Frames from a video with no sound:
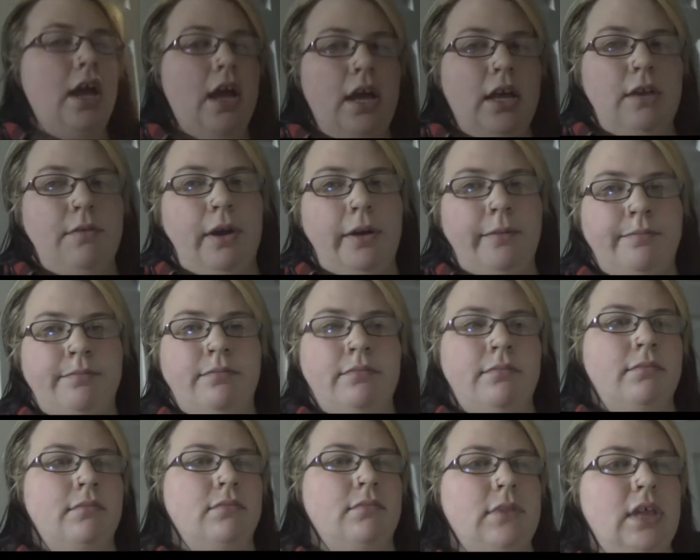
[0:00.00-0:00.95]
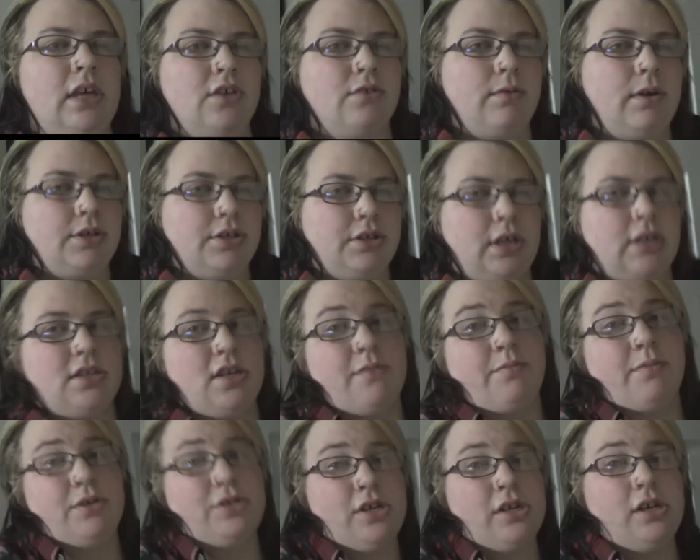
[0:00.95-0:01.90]
Anyway, thanks for watching, guys. I
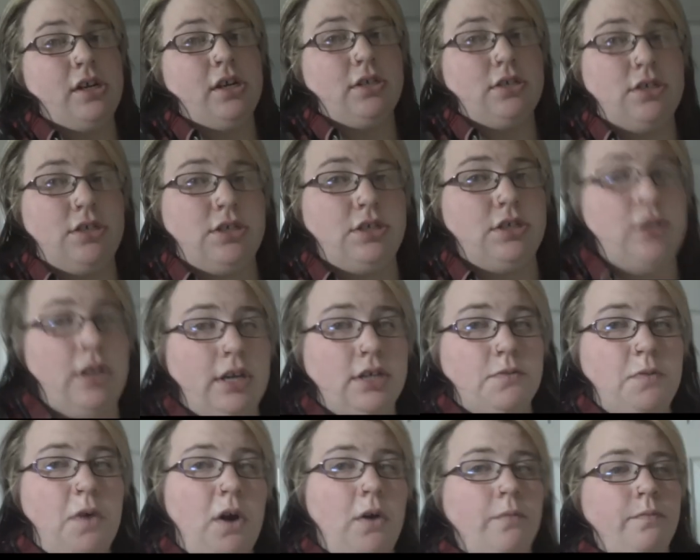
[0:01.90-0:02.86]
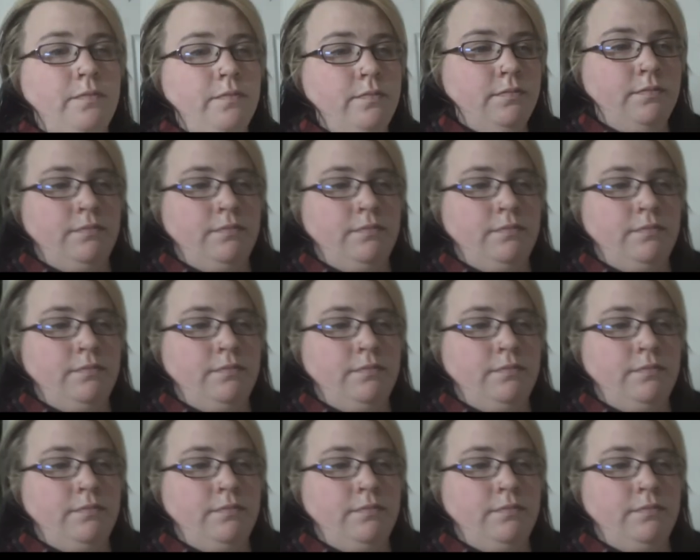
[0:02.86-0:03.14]
appreciate it. I'll just see you guys tomorrow.